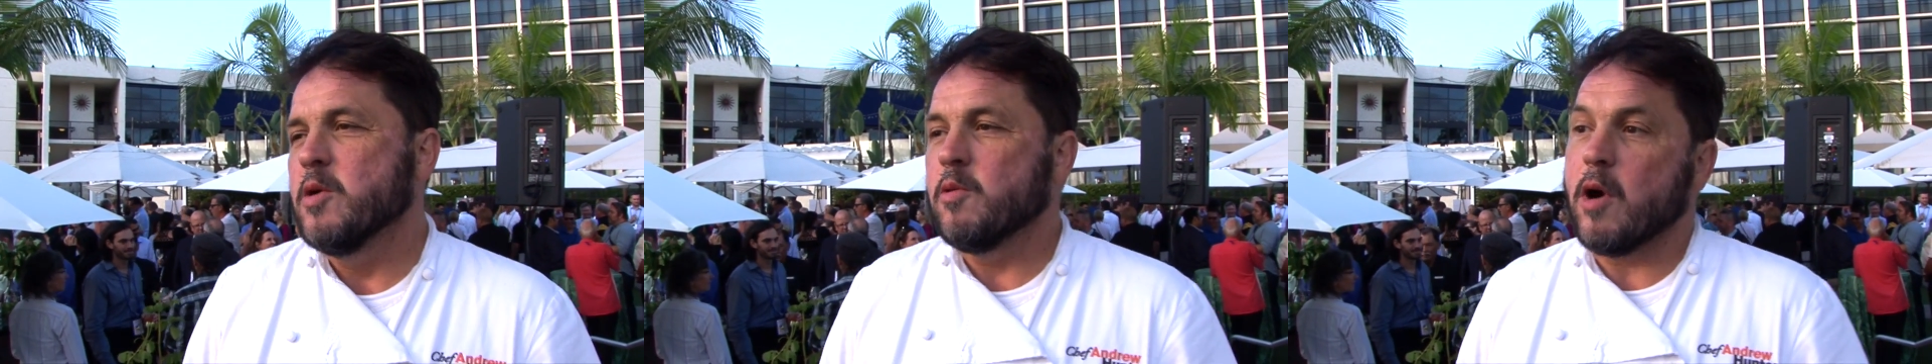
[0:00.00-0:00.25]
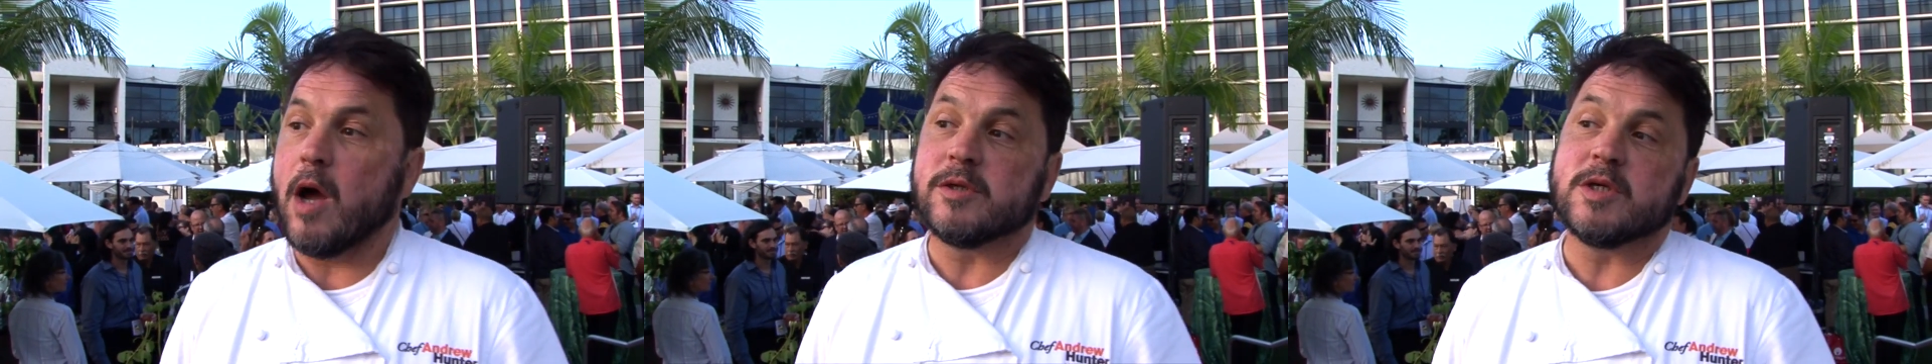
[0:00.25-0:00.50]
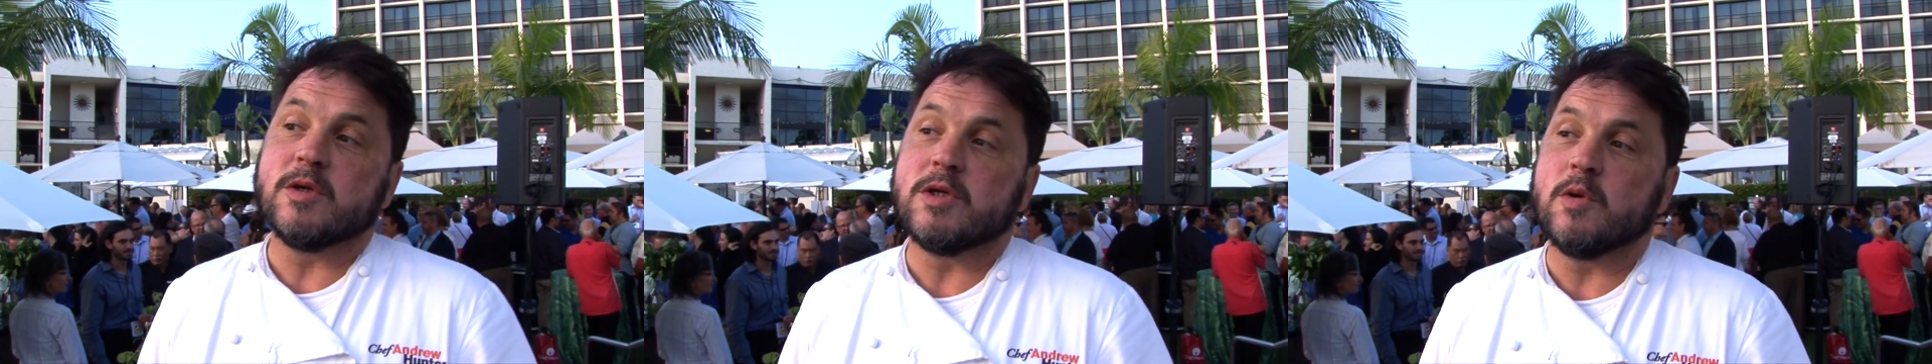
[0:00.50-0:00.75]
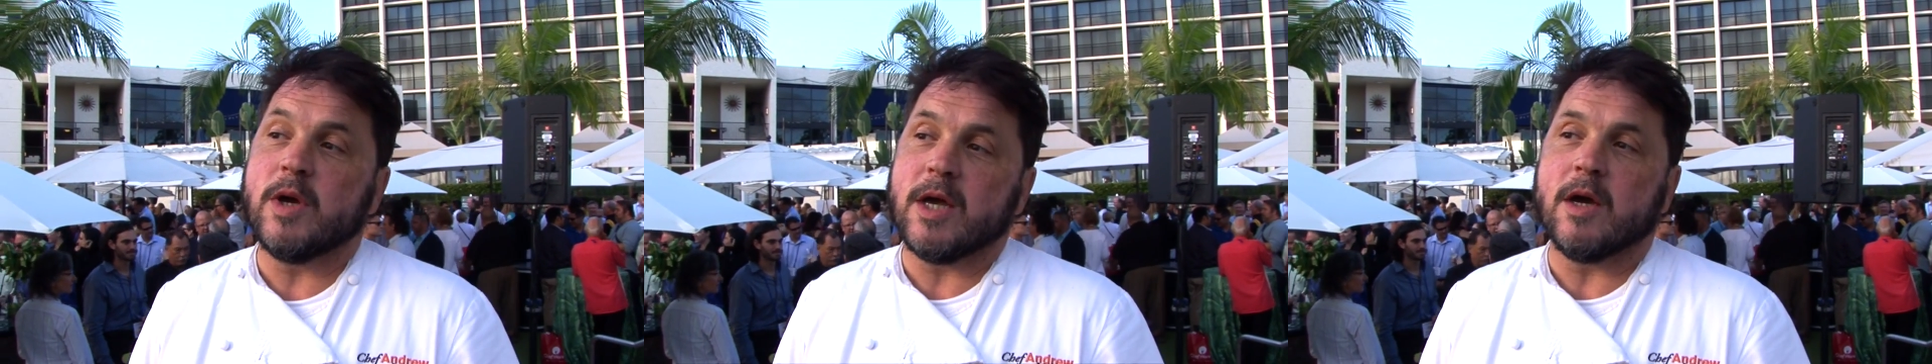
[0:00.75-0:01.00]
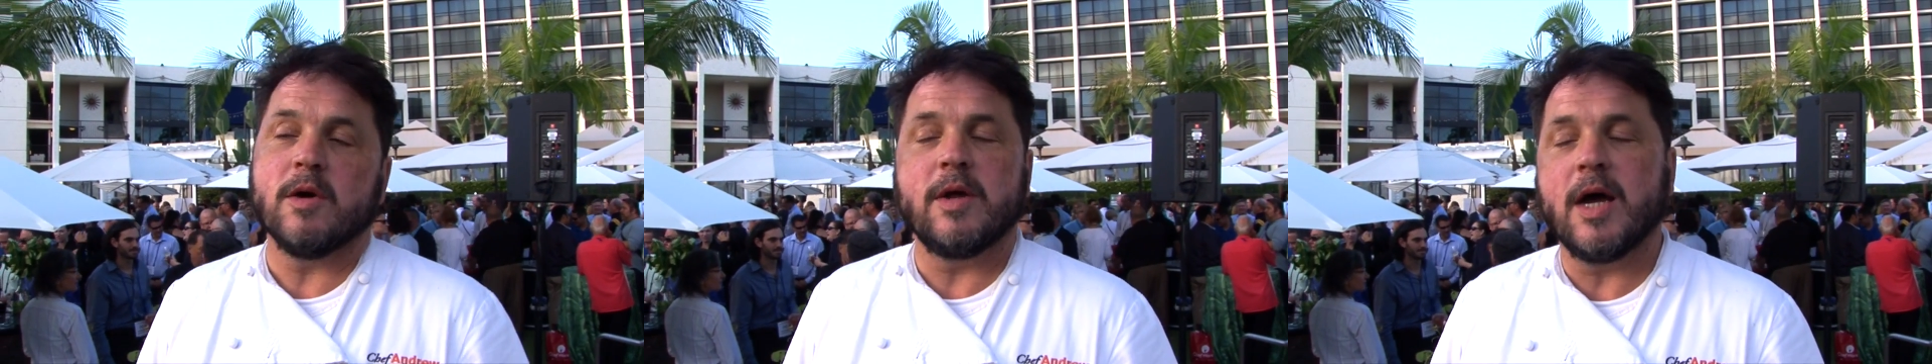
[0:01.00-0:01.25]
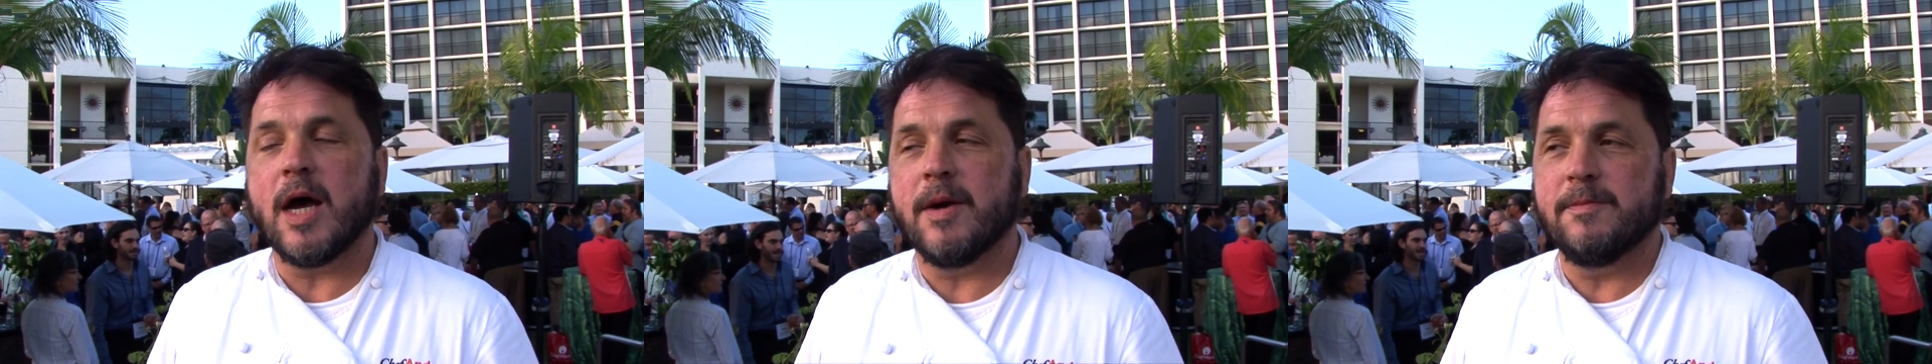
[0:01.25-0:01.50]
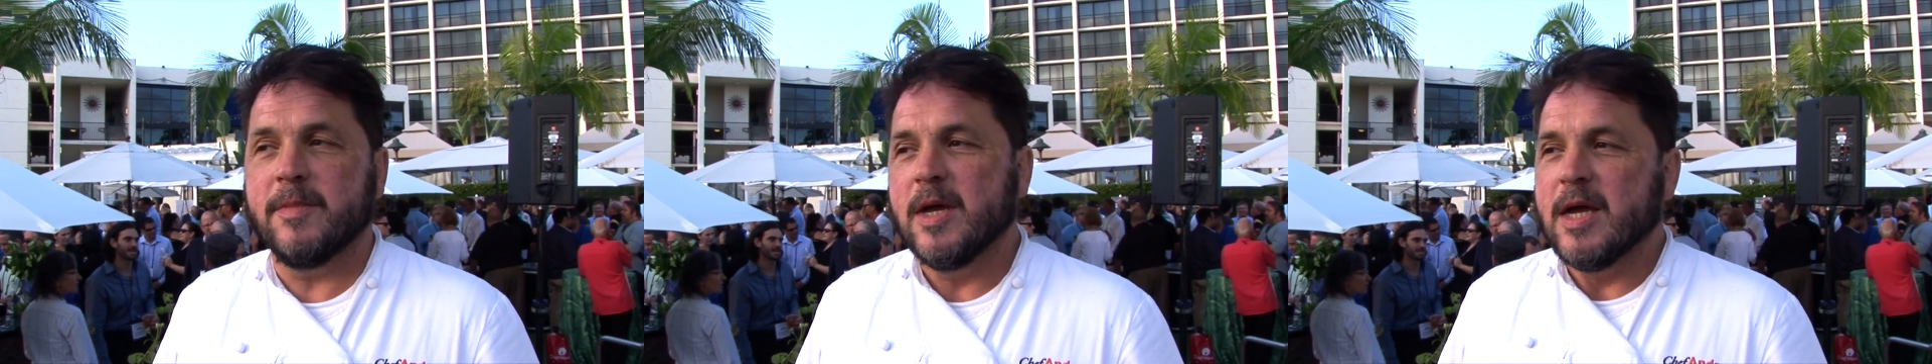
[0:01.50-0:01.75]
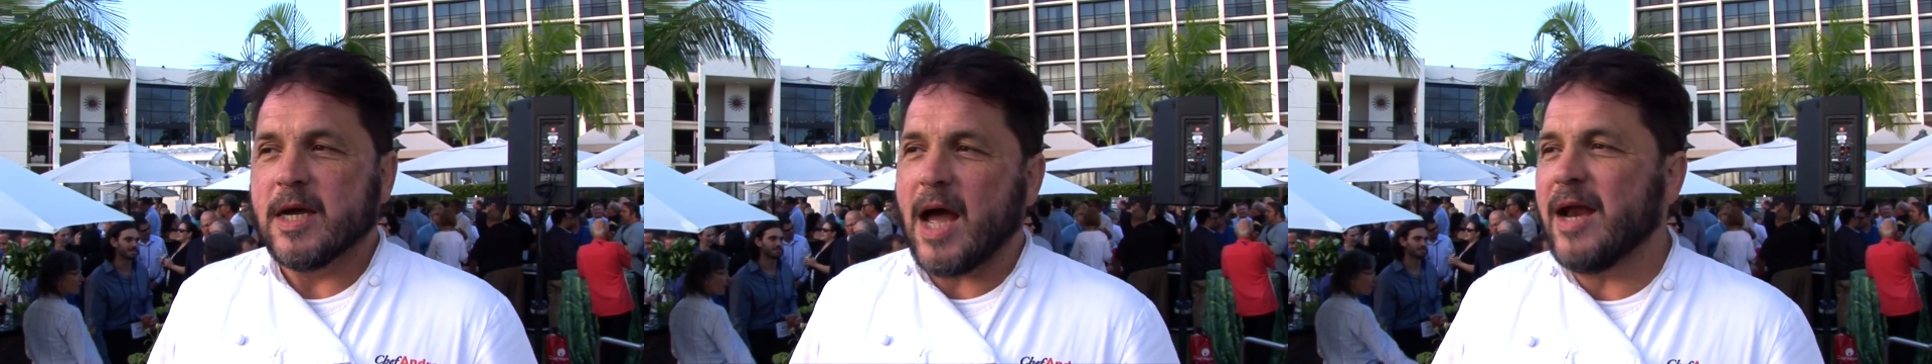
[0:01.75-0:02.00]
We're also doing a
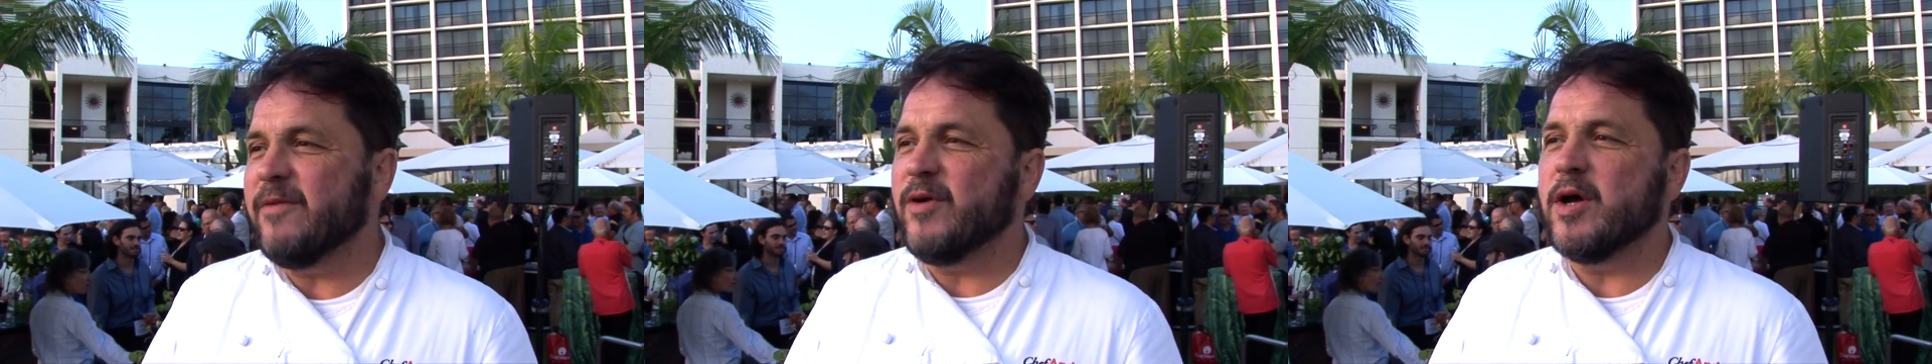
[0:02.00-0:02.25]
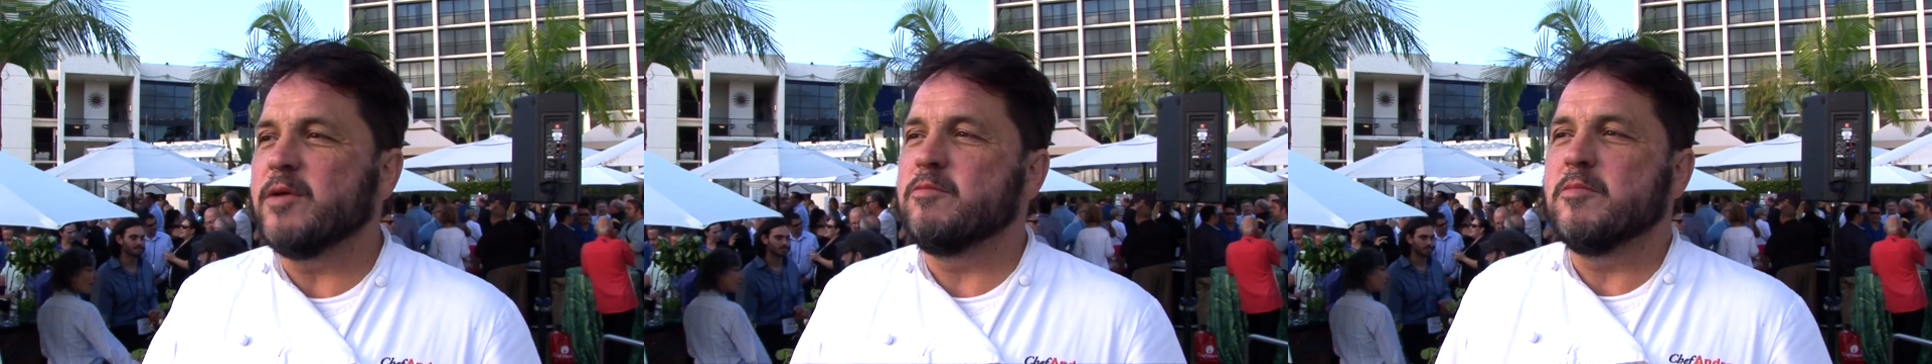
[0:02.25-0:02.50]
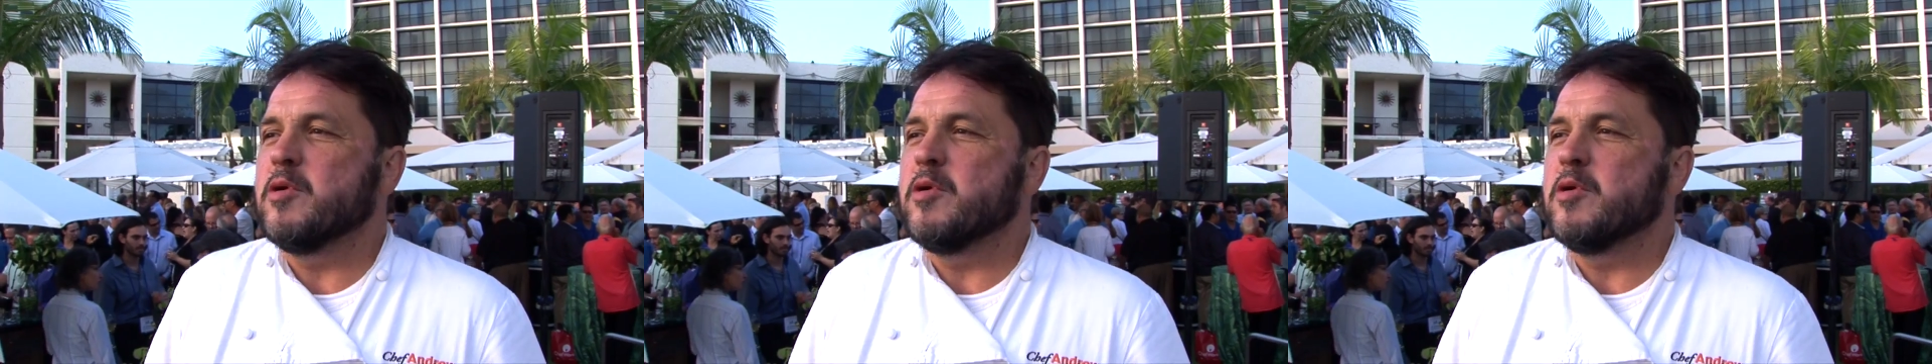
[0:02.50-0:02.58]
kind of a